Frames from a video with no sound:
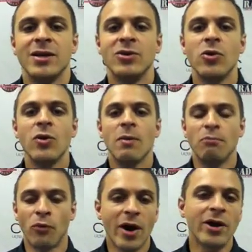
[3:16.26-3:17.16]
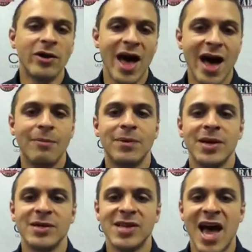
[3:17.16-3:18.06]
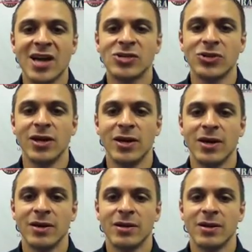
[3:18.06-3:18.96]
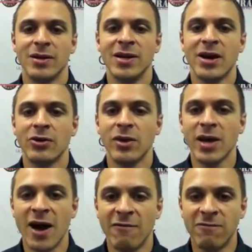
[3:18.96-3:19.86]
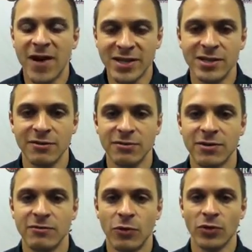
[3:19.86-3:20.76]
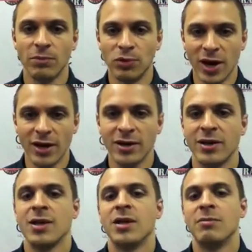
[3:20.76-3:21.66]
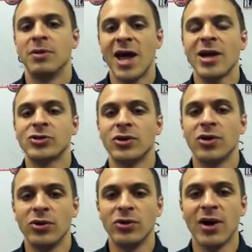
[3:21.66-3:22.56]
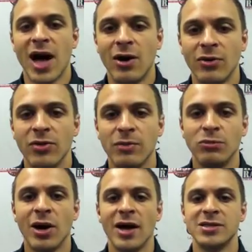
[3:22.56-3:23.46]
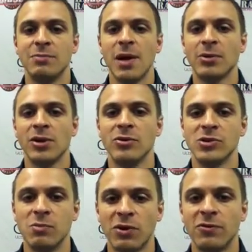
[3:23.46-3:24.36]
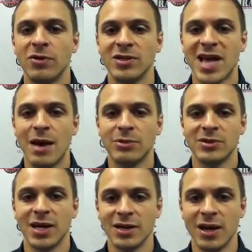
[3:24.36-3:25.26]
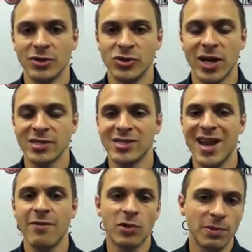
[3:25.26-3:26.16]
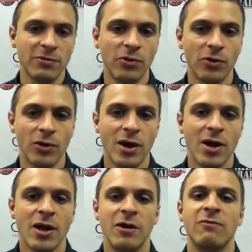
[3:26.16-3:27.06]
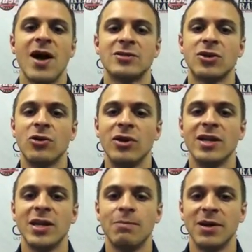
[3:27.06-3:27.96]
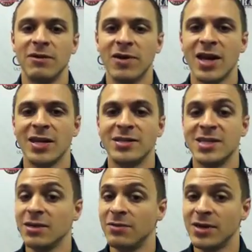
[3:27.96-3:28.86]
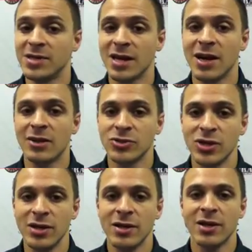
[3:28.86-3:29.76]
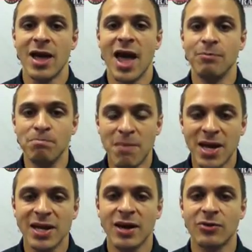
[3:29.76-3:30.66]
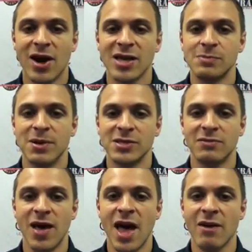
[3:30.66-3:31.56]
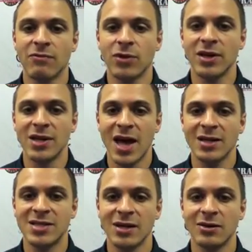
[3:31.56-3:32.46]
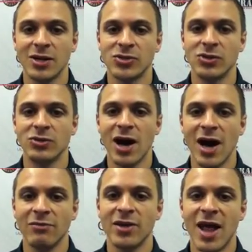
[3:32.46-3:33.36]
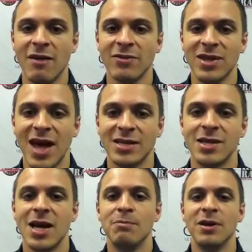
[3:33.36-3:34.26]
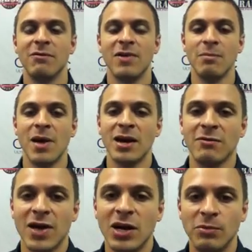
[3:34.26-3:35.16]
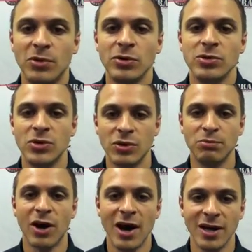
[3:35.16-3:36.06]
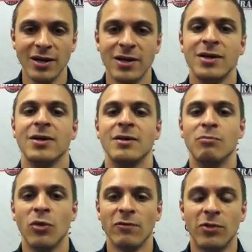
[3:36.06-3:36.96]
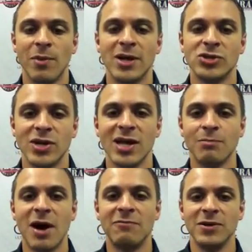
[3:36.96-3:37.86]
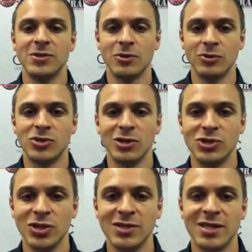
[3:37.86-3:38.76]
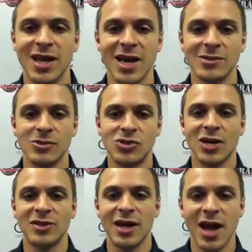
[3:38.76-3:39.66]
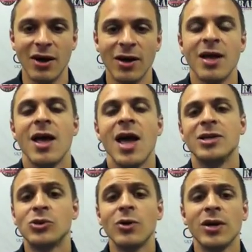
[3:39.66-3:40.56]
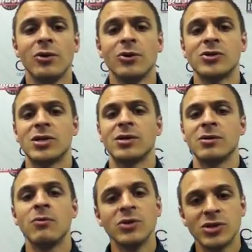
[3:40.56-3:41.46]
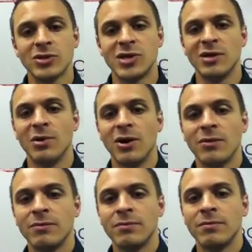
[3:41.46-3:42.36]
New Braille app is actually not only effective for the blind, but actually could allow the blind to be able to use smartphone and tablet technology as never before. In fact, could end up innovating TV technology and many other aspects of everyday technological life that have yet been made available to the blind. More information on my physical cheat sheet today, so check that out. Enjoy yours. We shall see you tomorrow.